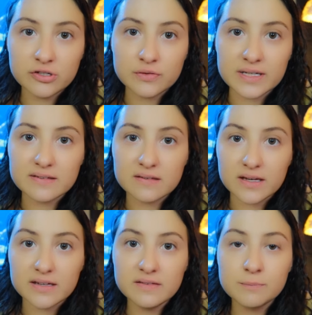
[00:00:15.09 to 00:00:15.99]
to this
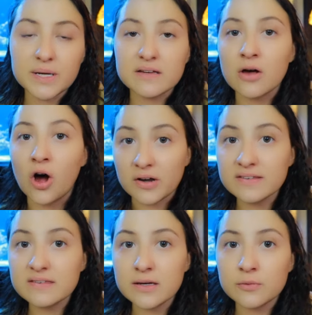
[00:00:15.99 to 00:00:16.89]
list because honestly,